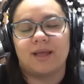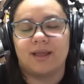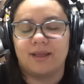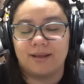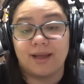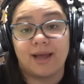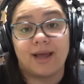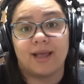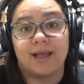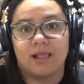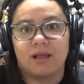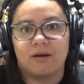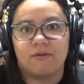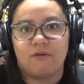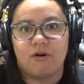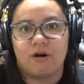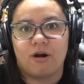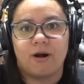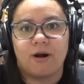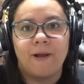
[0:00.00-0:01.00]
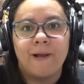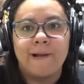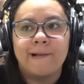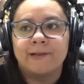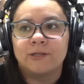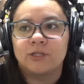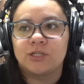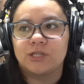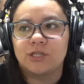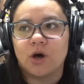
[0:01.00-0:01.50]
I love her.
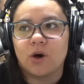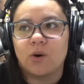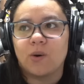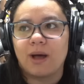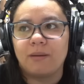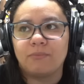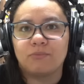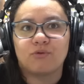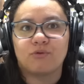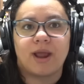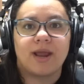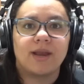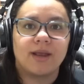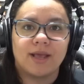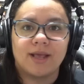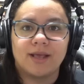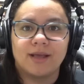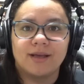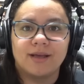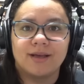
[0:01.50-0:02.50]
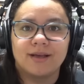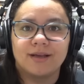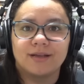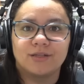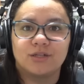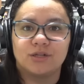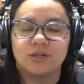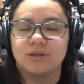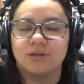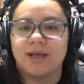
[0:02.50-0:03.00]
So I'm ready
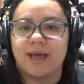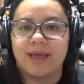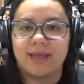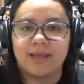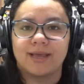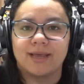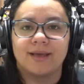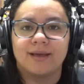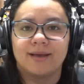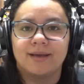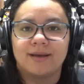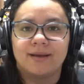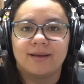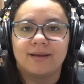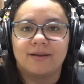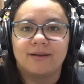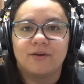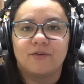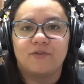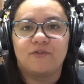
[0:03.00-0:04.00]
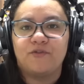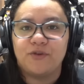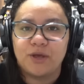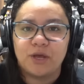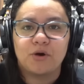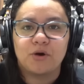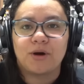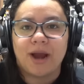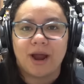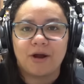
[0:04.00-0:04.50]
to like
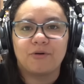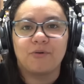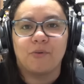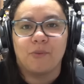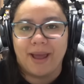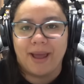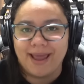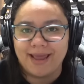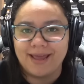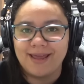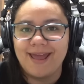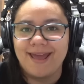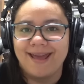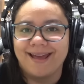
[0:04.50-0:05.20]
figure out a way